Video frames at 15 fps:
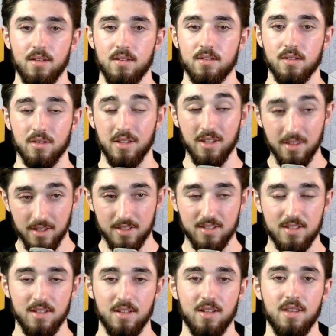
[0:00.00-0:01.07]
So lead
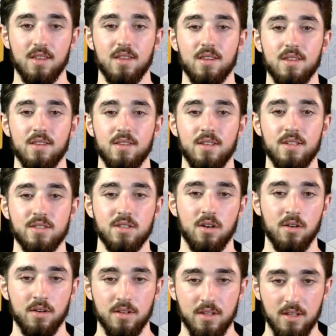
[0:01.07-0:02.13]
lists, these
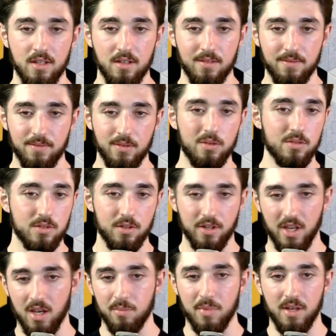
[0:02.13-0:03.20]
are the fuel to your
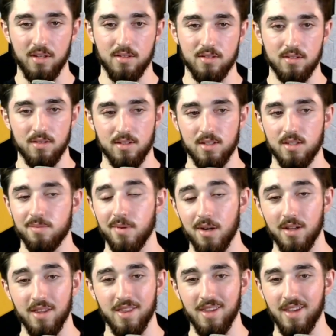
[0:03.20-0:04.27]
campaigns. This is
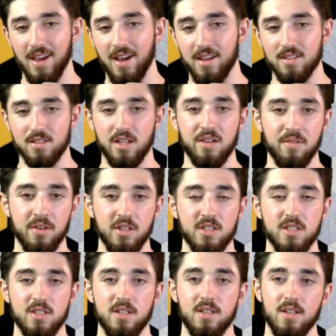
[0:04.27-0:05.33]
probably the highest
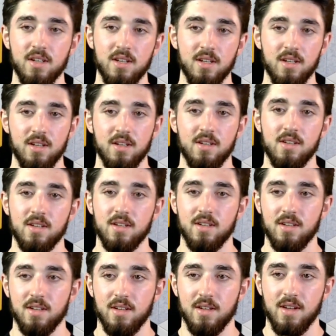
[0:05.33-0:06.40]
leverage
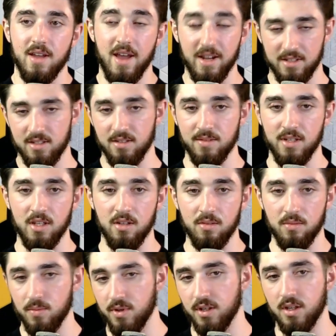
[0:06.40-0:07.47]
activity
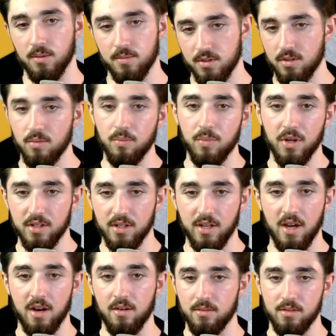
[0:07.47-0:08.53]
when it comes to
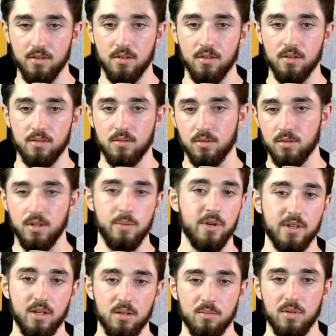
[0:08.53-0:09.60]
building out your cold
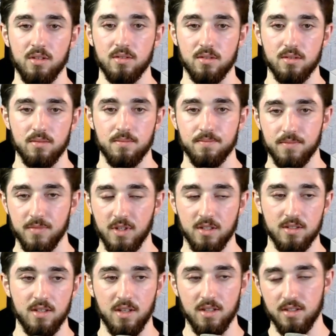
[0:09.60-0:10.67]
email campaigns.
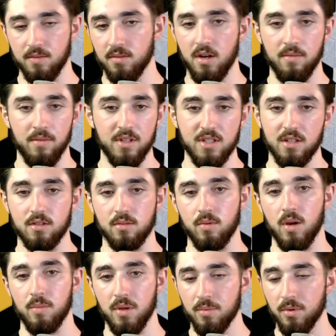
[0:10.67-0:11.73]
Because the thing is, if you're not reaching out to the
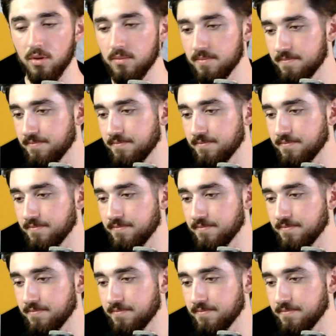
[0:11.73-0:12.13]
right people,